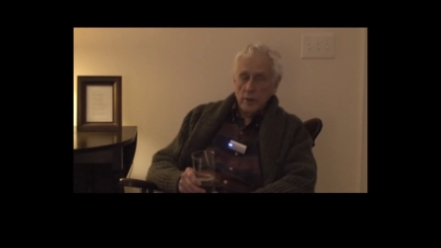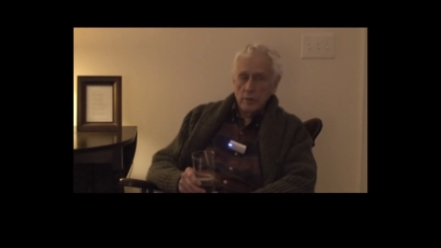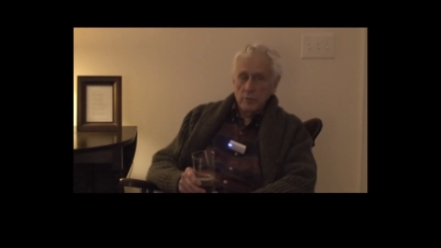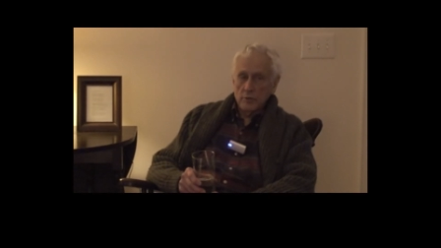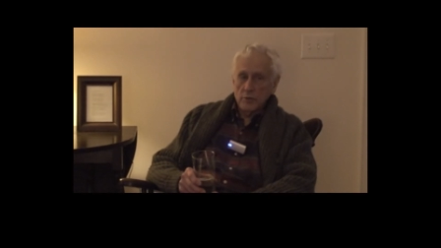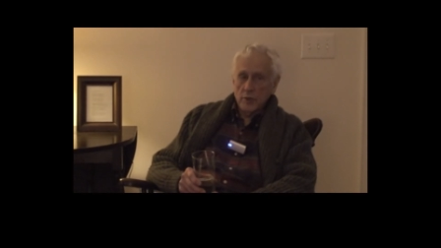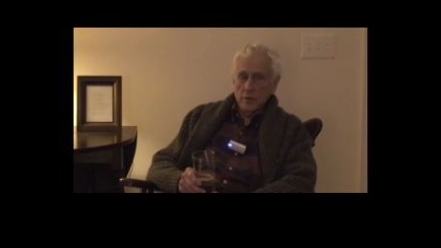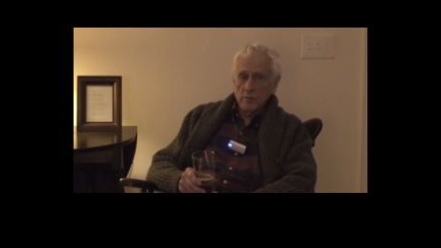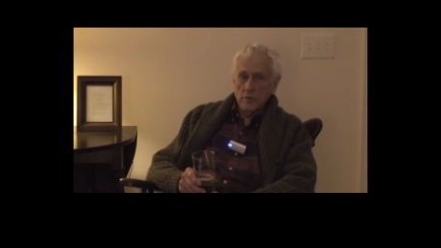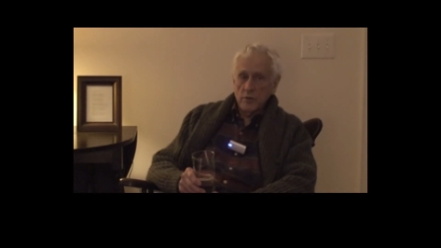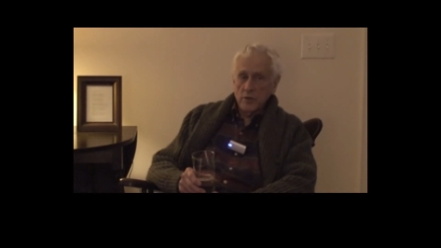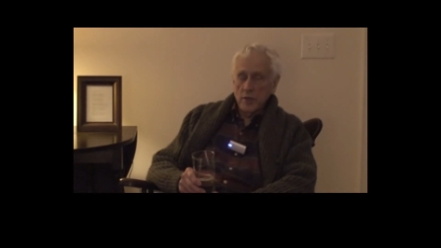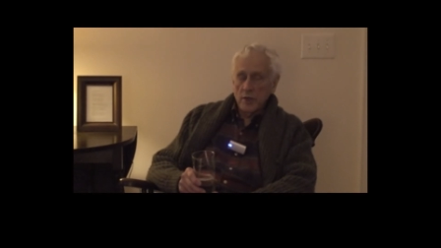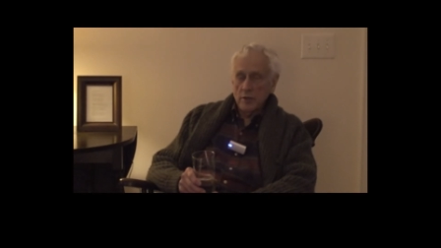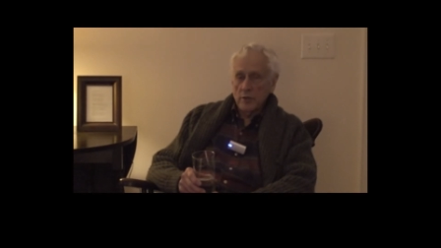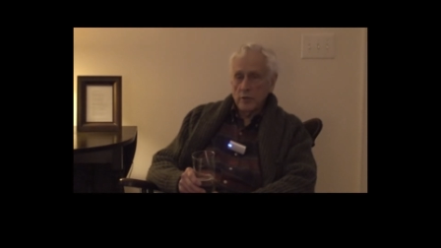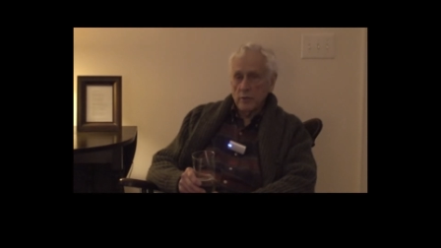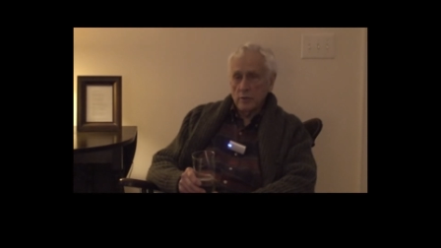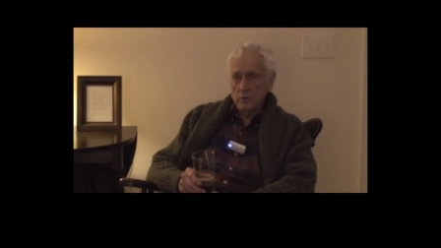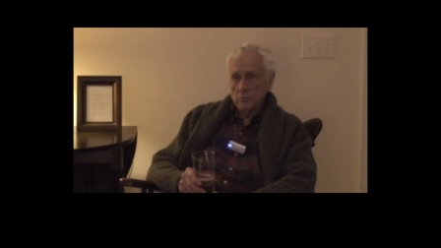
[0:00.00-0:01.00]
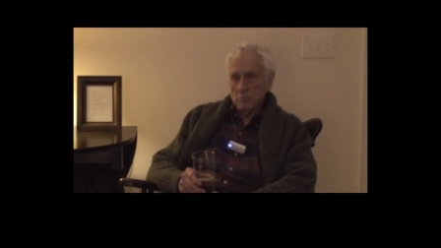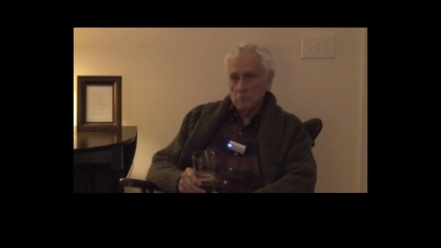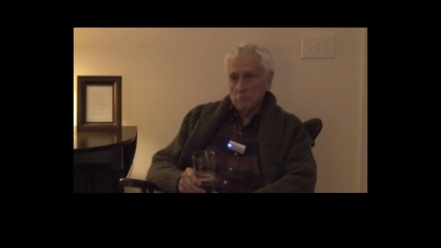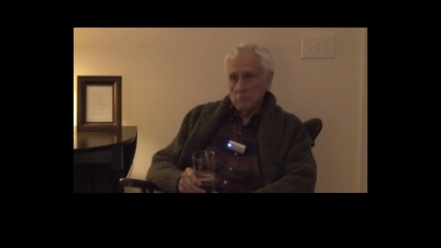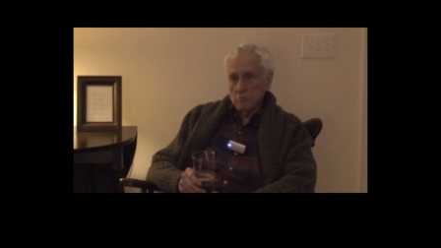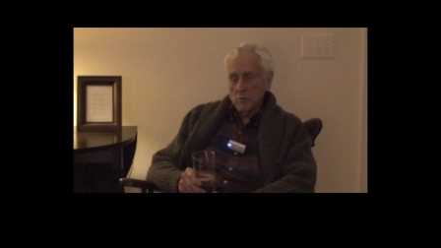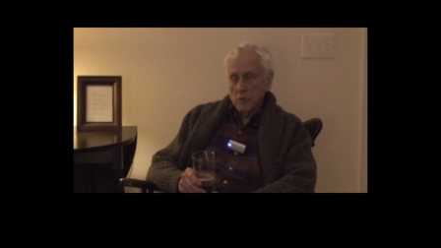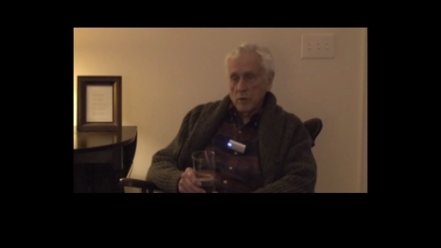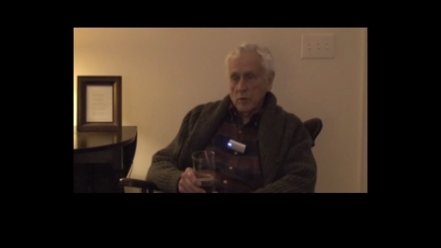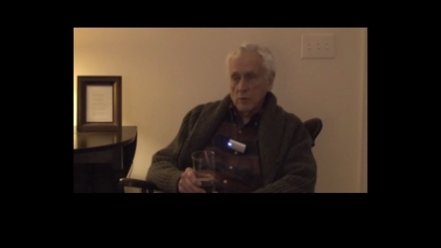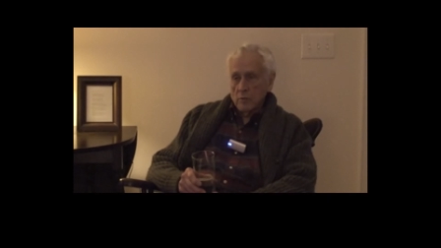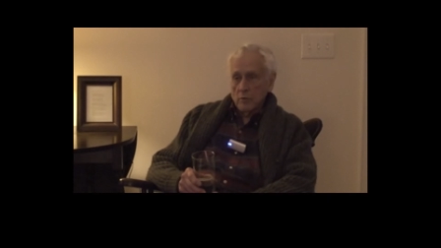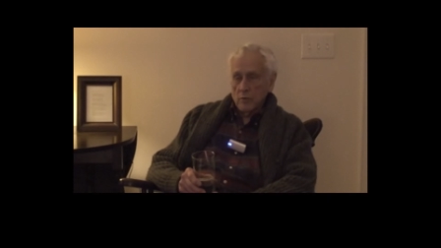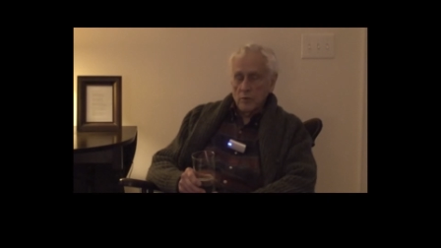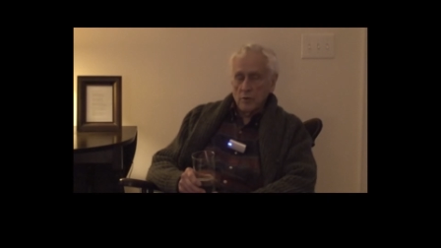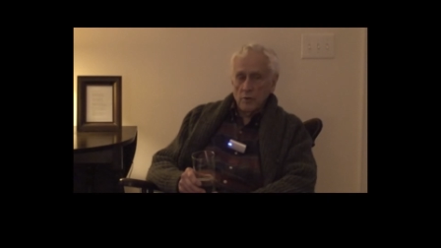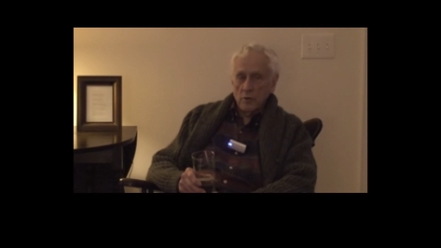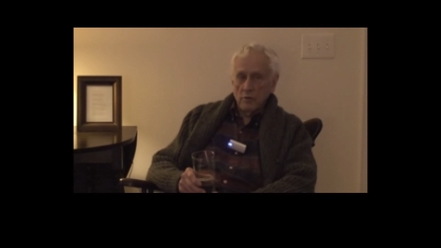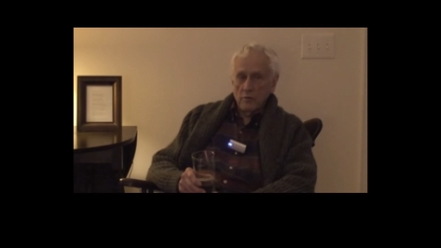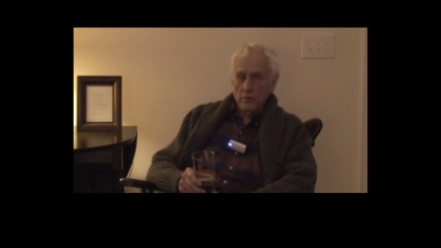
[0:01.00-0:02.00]
I was given tenure
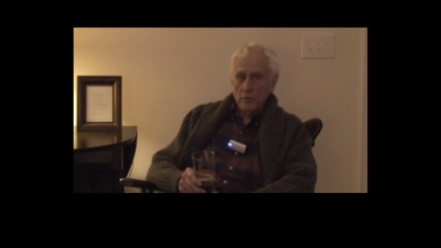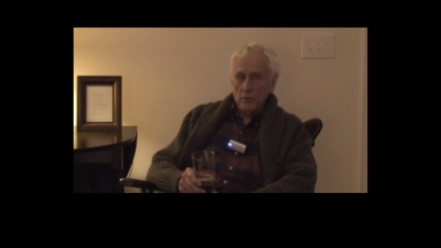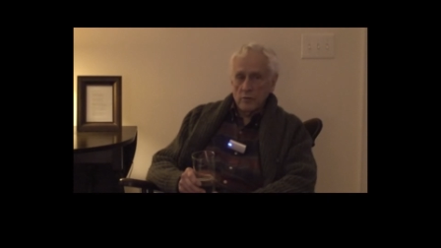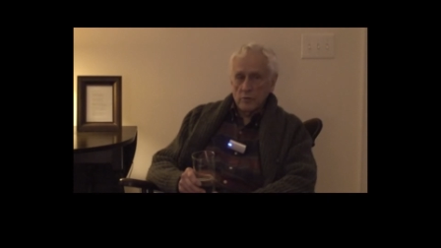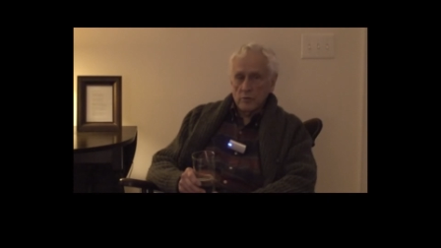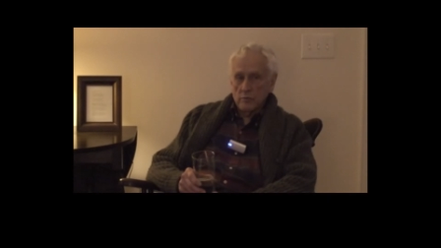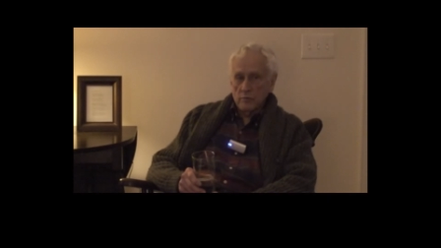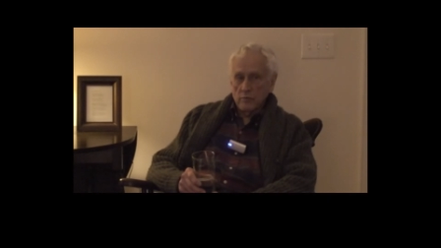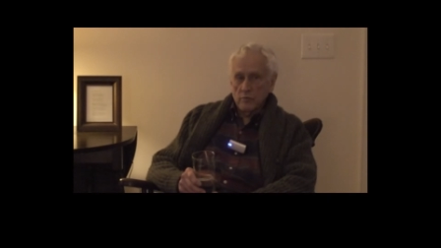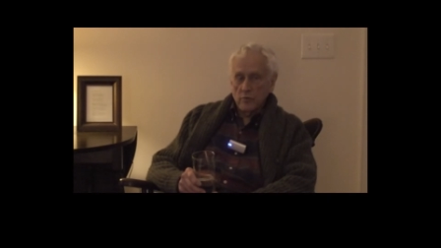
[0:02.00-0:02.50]
within the first